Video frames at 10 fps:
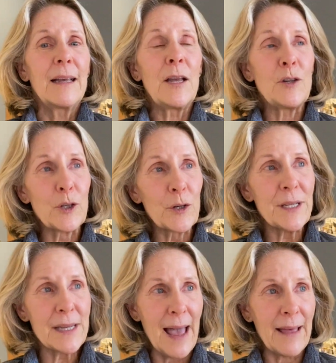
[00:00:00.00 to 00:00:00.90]

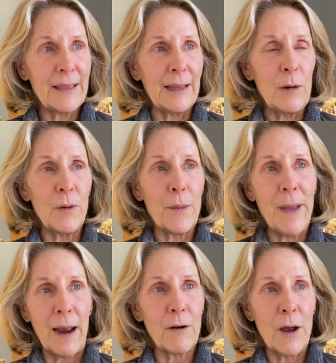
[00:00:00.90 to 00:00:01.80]
endurance athlete with a
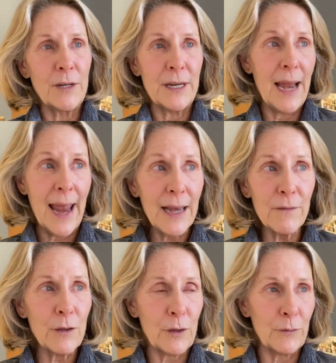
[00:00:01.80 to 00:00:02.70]
background in any
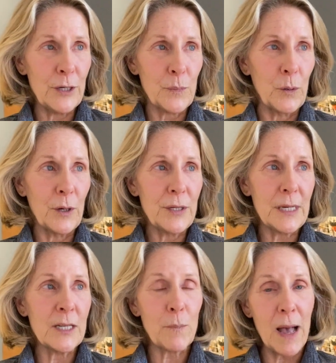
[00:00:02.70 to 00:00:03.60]
of the three sports,
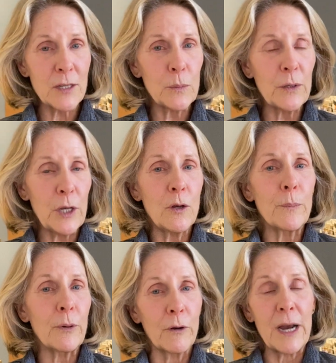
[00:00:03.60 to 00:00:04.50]
it's possible that you can
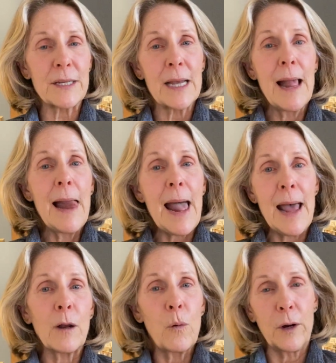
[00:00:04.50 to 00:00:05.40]
progress
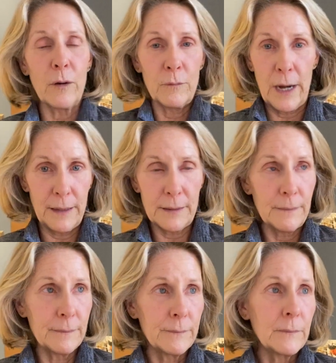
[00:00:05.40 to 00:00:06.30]
at a quicker rate.
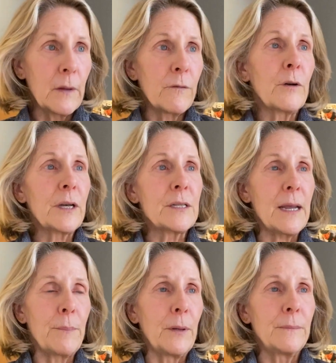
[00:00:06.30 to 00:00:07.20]
For
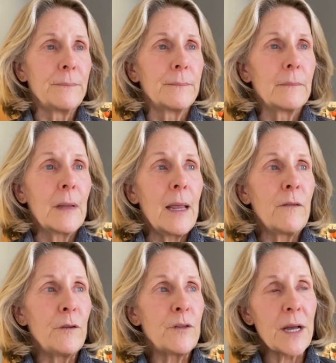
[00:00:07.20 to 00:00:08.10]
example,
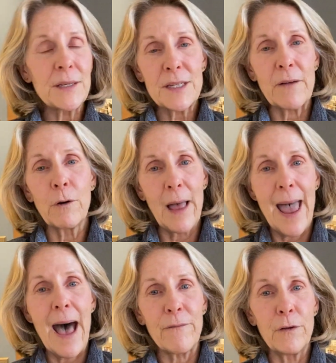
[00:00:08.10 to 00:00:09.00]
if you've done several
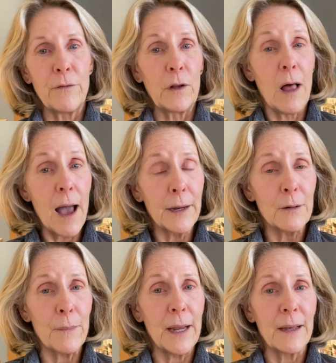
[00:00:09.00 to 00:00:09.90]
half and full
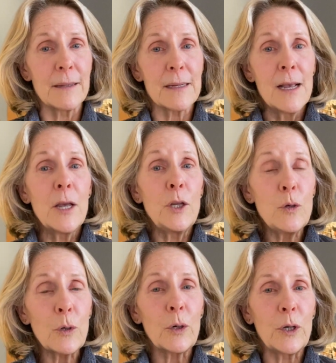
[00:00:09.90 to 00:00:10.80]
Ironmans, you
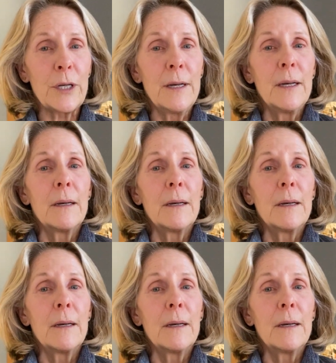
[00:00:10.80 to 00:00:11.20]
could